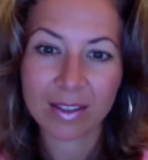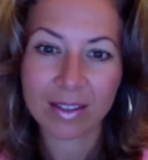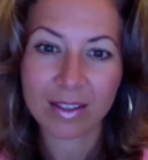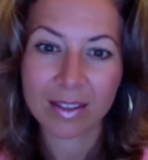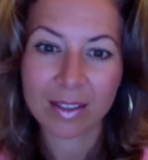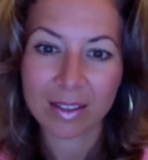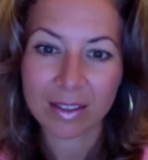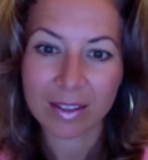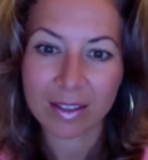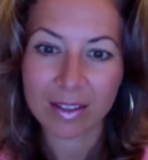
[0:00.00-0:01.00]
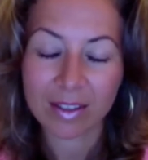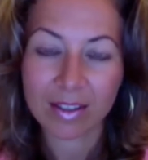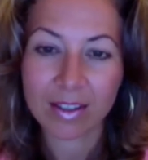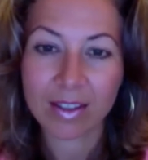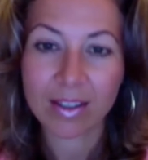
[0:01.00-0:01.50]

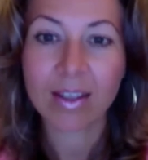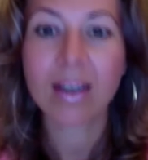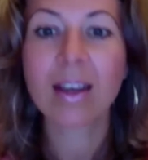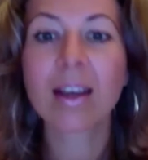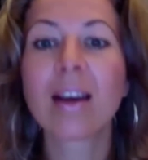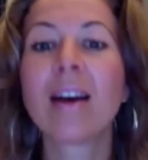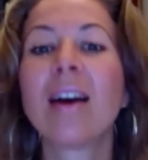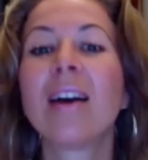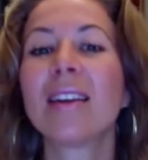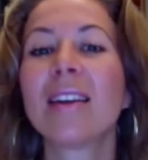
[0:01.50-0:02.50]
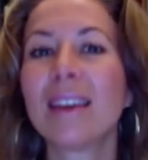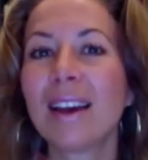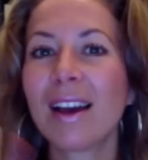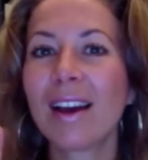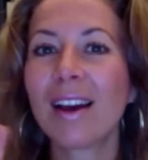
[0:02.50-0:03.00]

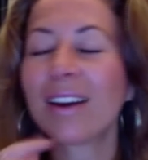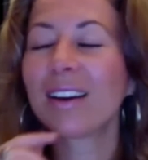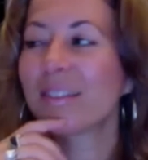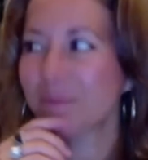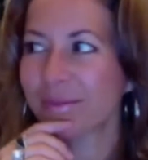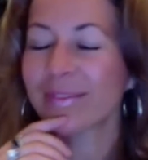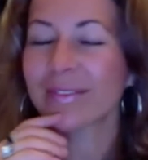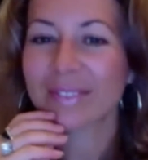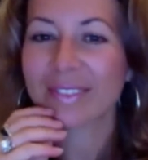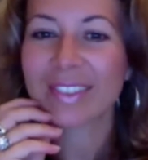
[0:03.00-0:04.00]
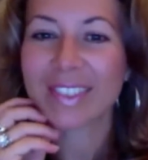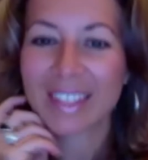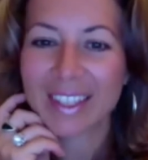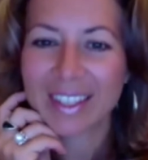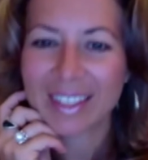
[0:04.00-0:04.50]

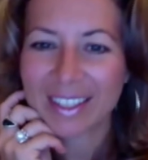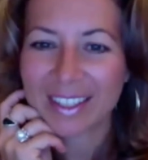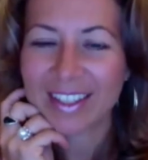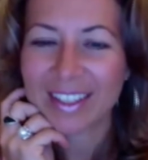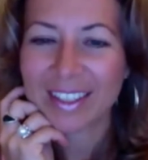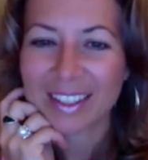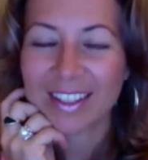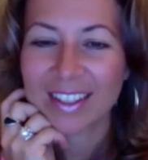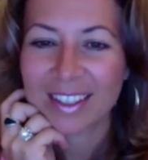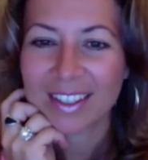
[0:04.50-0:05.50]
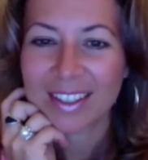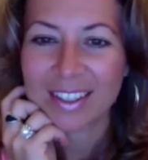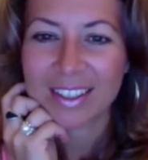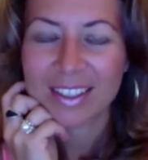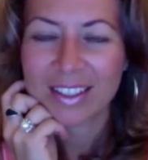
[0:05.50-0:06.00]

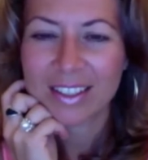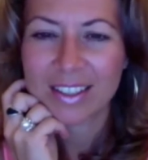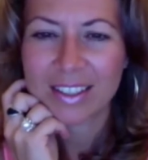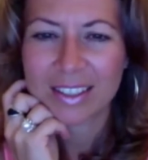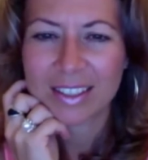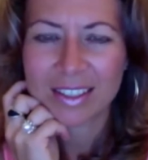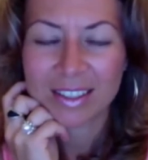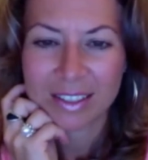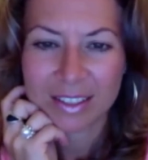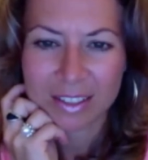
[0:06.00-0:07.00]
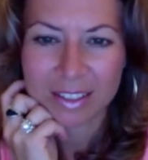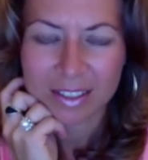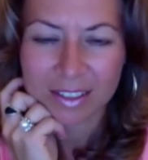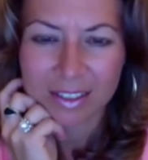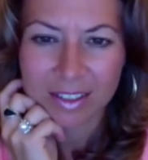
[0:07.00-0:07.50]

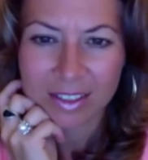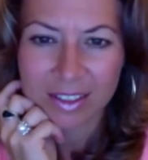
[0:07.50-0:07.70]
This person isn't speaking.